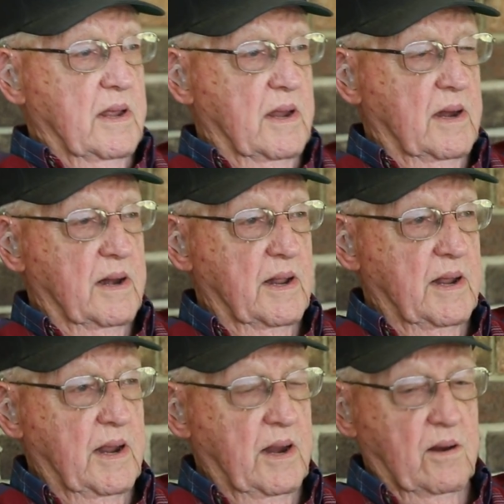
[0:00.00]
and
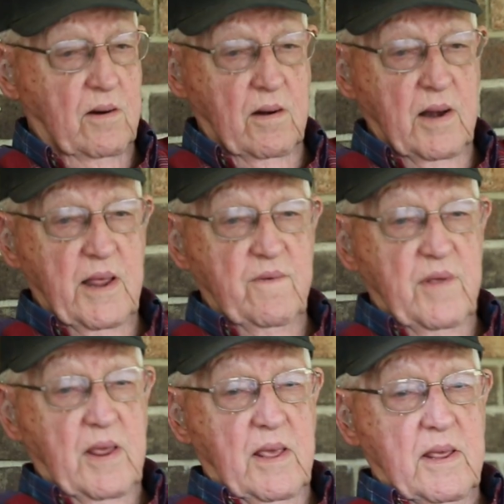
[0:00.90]
they are
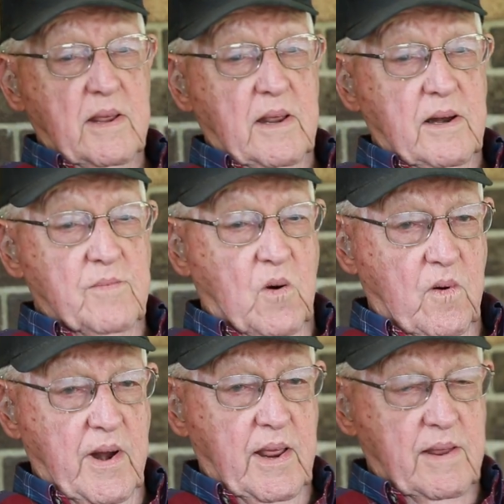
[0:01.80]
leaving in the
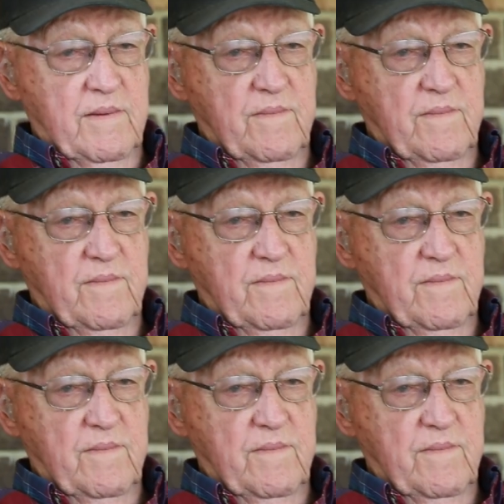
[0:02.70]
morning,